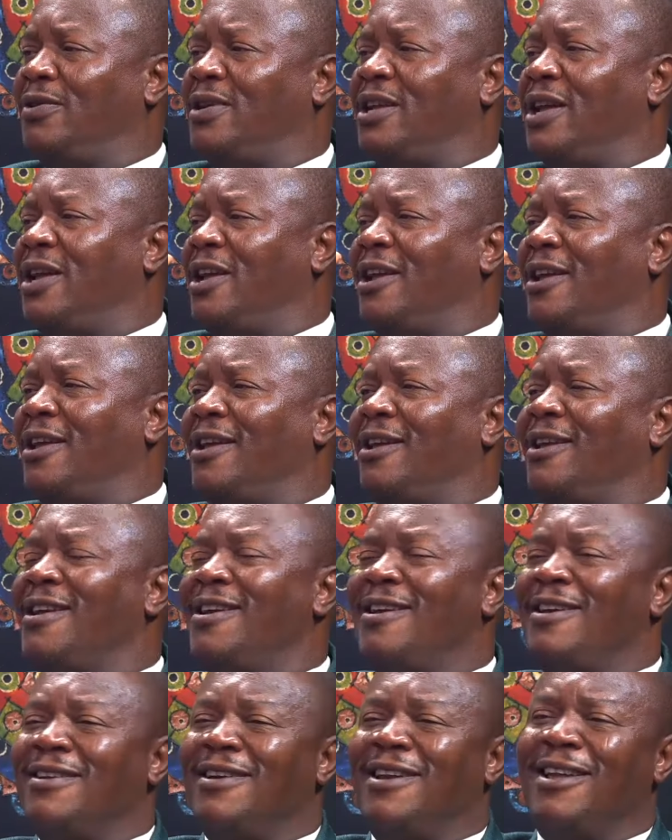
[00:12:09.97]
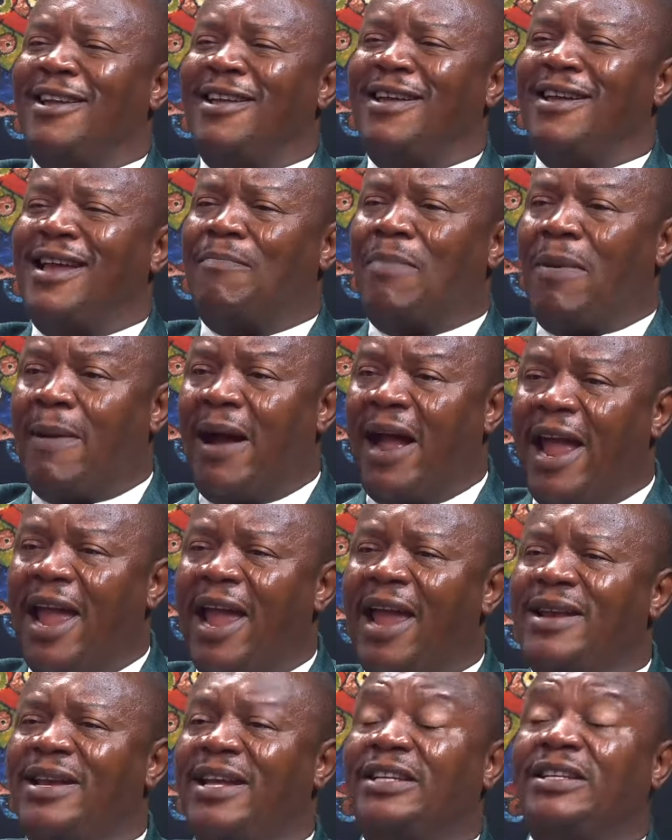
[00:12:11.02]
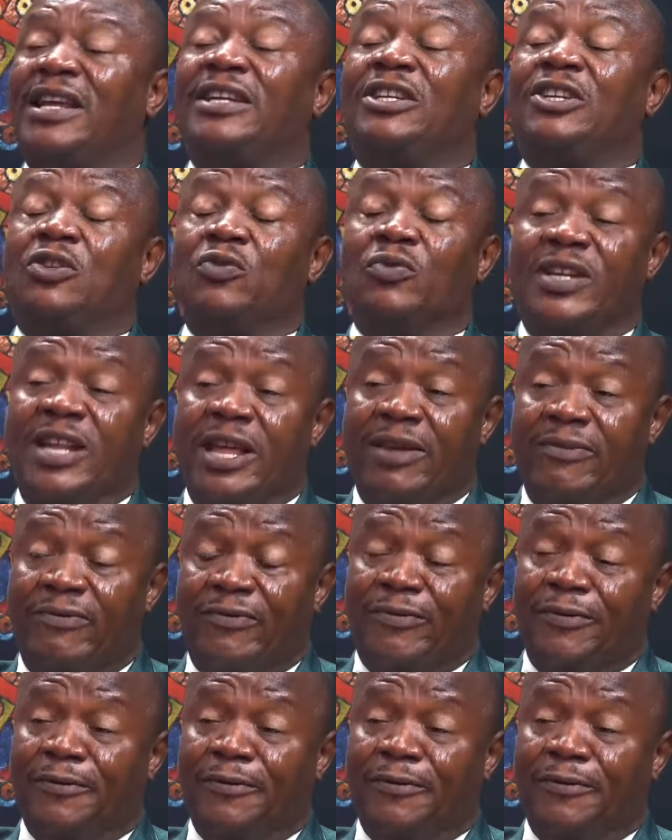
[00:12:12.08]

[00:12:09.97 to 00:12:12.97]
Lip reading: the Abakwa end, it's too deep.